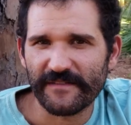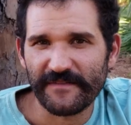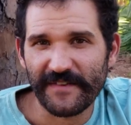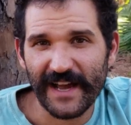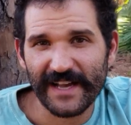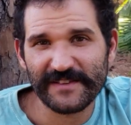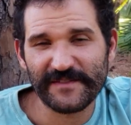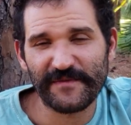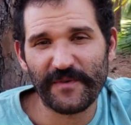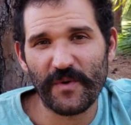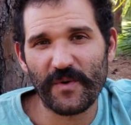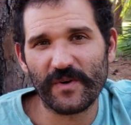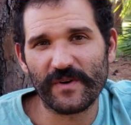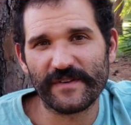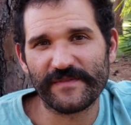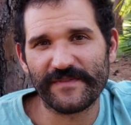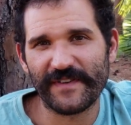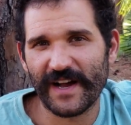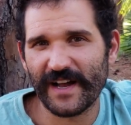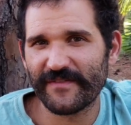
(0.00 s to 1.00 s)
Fast
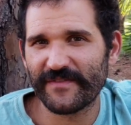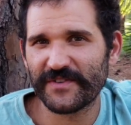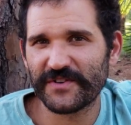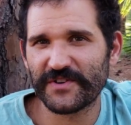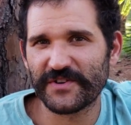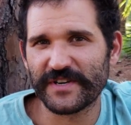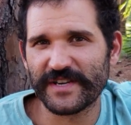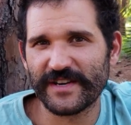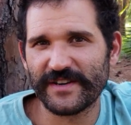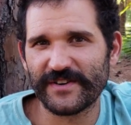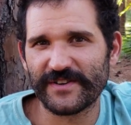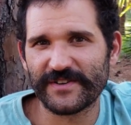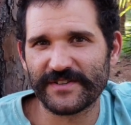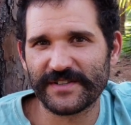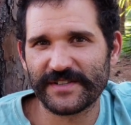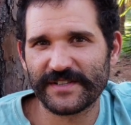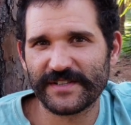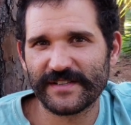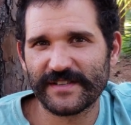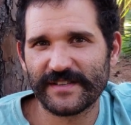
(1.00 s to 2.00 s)
forward 500
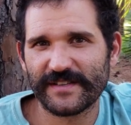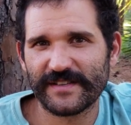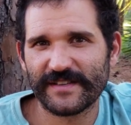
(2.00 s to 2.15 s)
years,